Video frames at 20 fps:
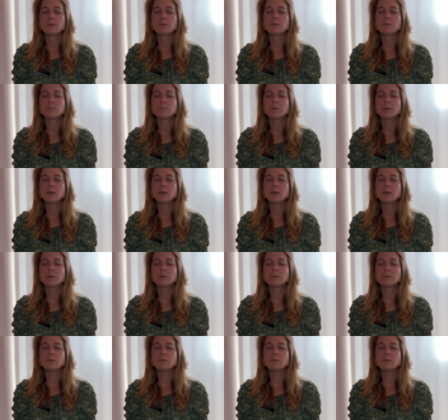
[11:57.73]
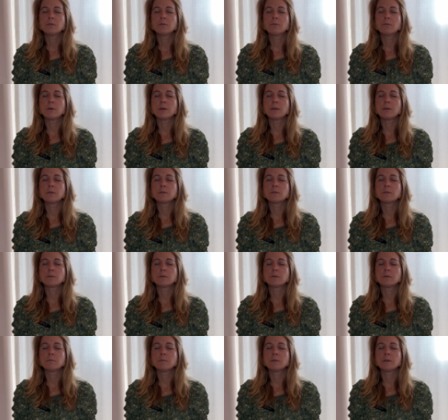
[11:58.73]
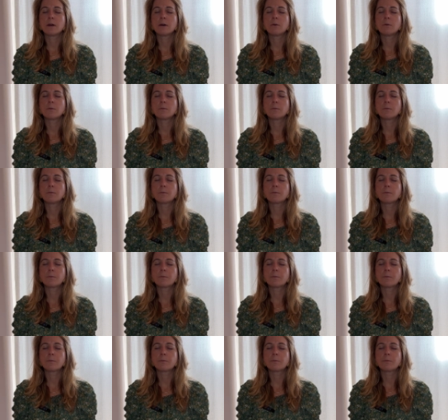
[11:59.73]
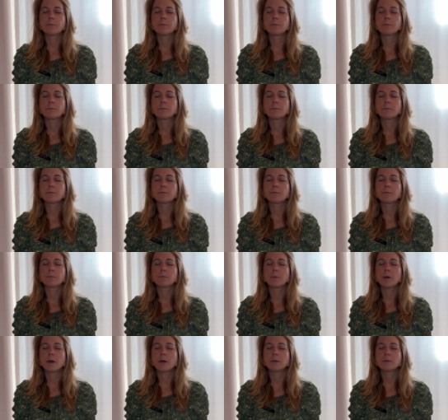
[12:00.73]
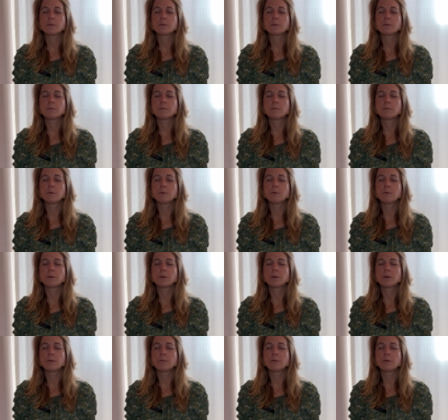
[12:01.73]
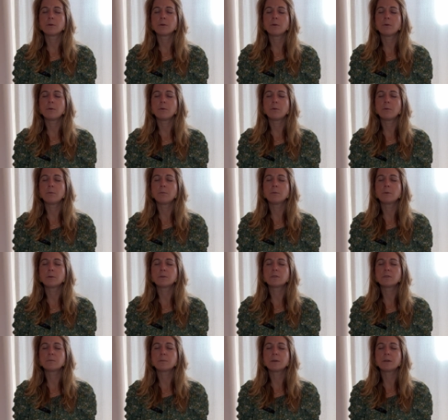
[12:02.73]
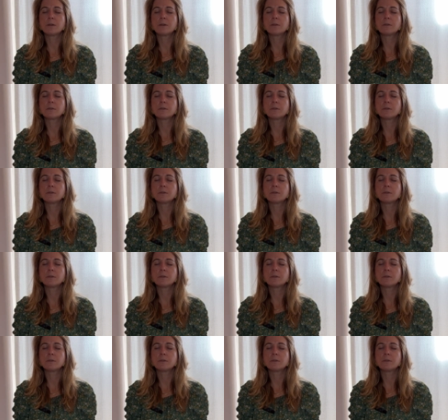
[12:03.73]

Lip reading: Just beginning to trace them down past the flooring of your home, your space,